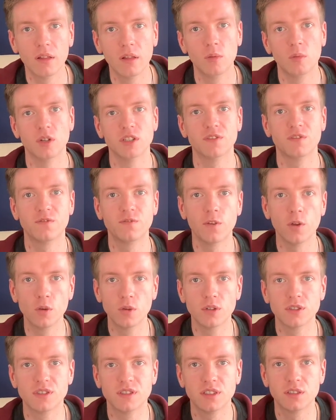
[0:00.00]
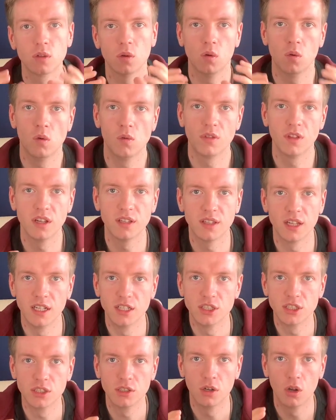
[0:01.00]
which focuses all the
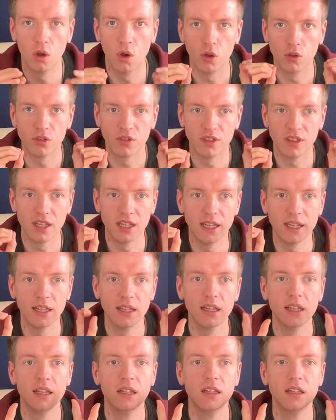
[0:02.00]
attention on the